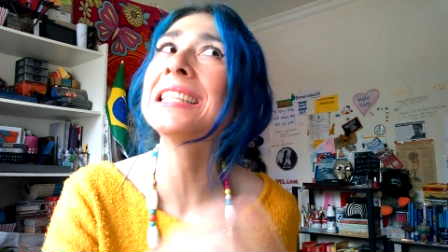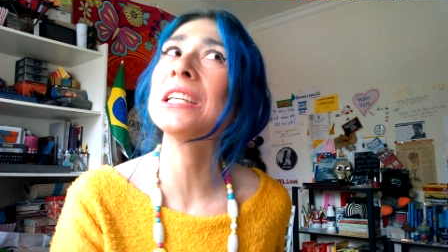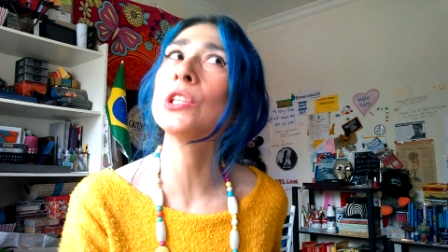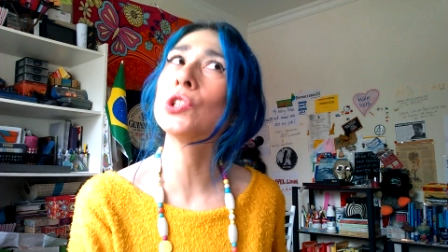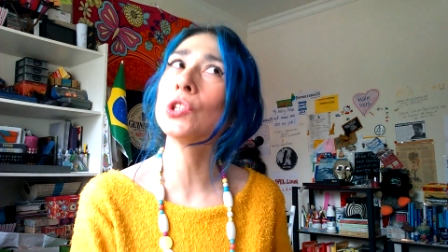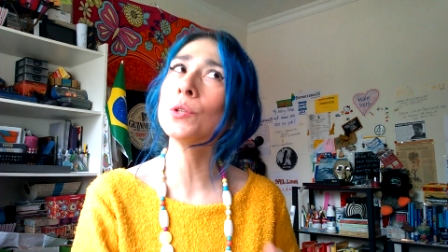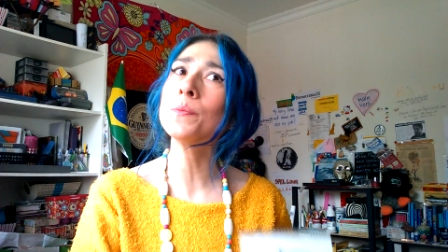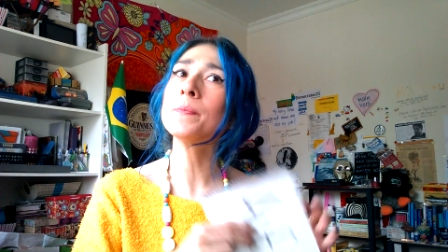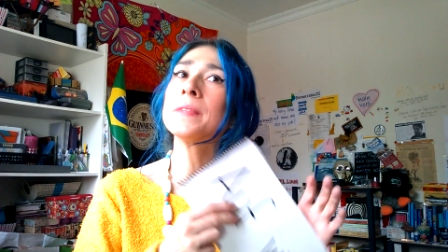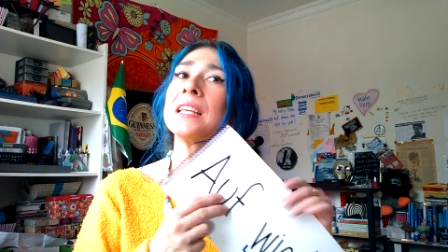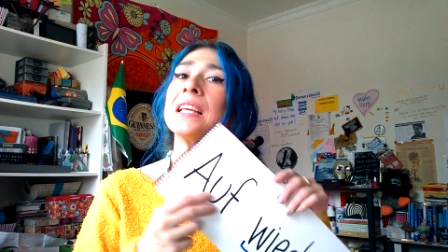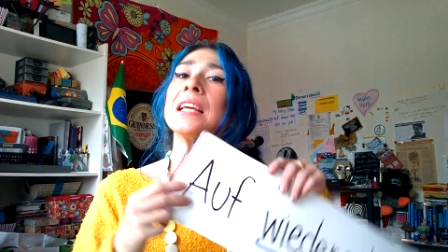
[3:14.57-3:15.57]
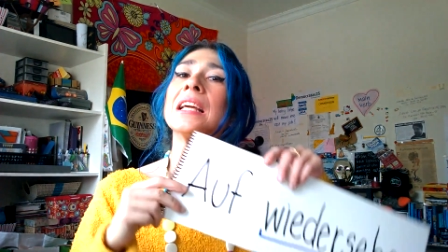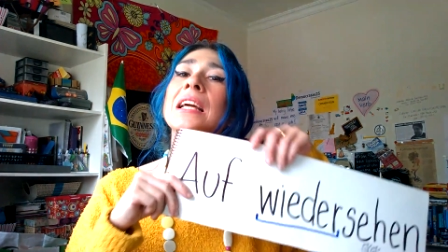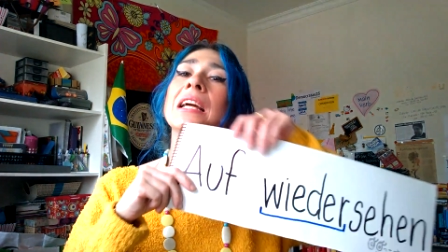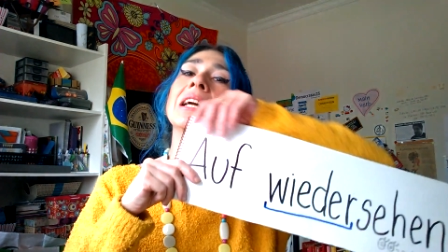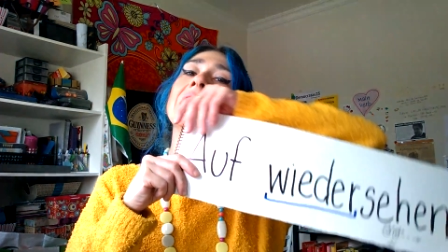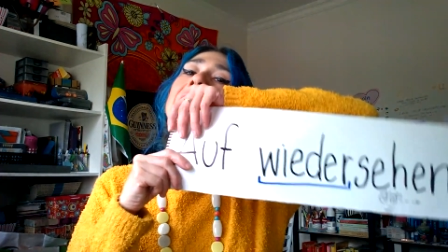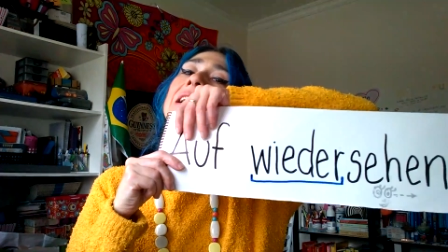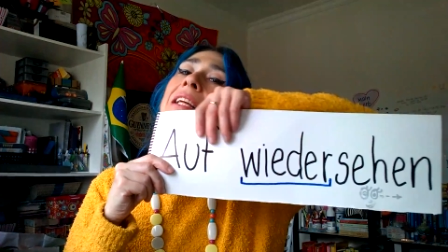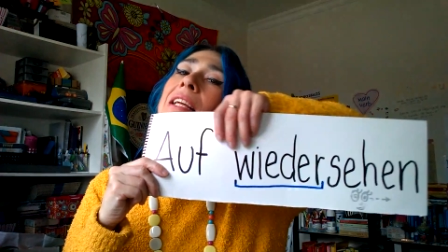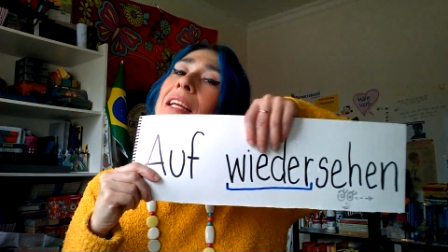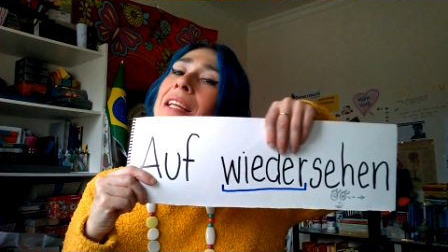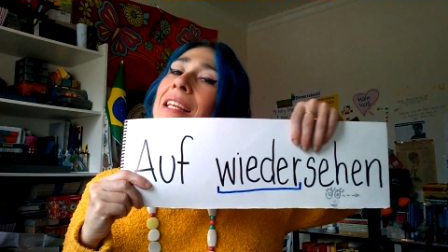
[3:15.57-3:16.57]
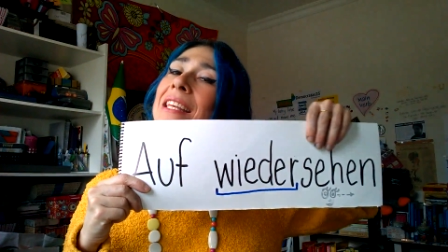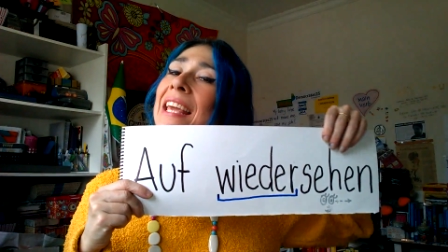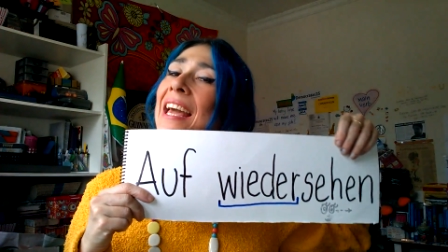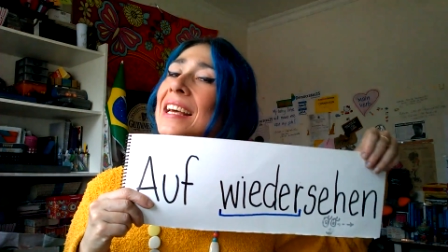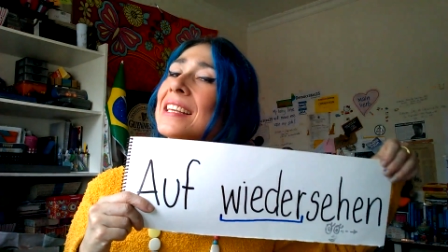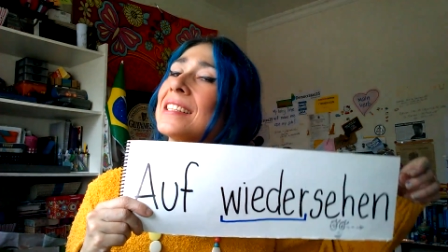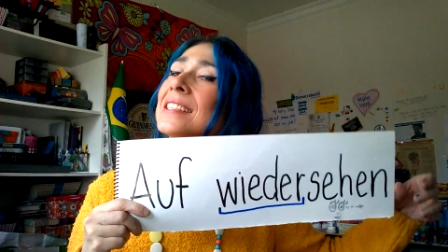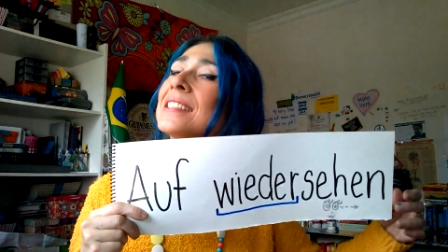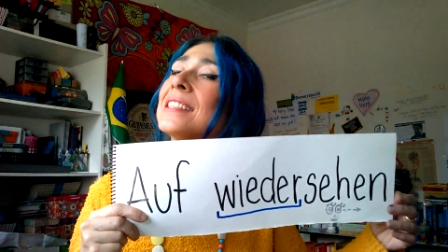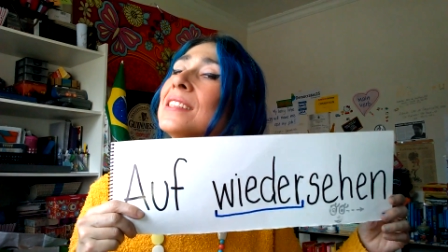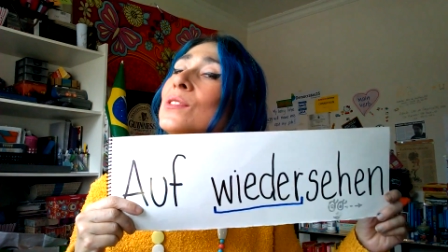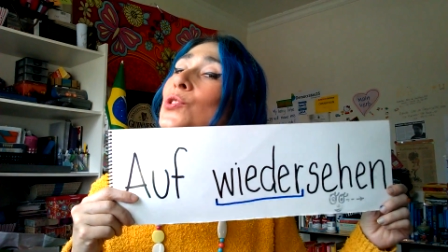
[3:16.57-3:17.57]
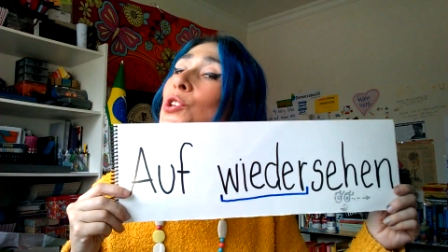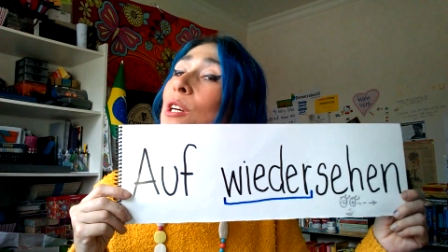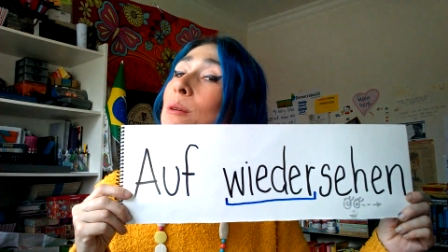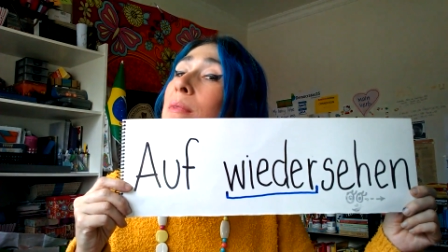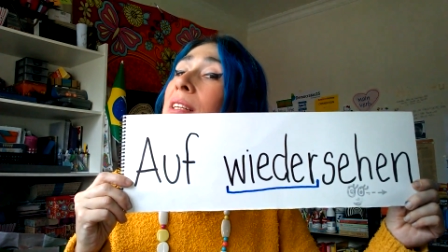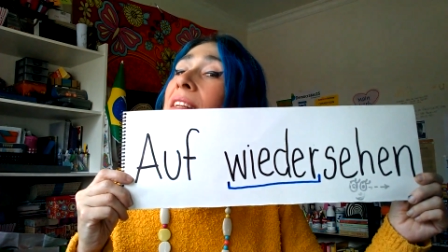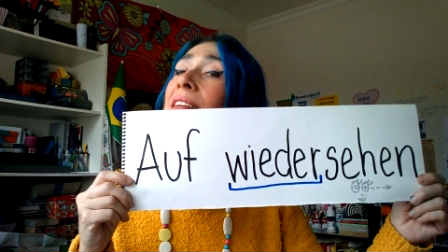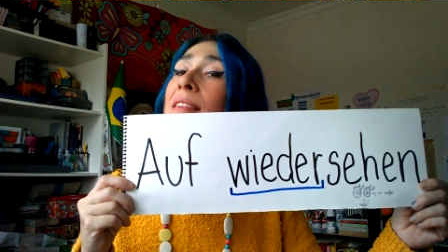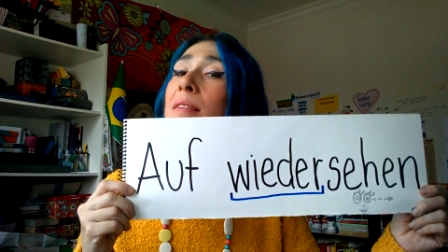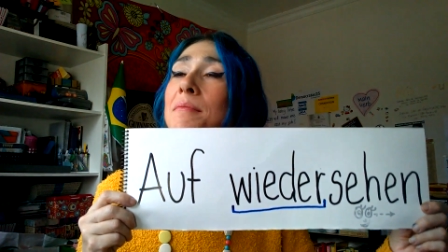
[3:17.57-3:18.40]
teach you. Yes, in German,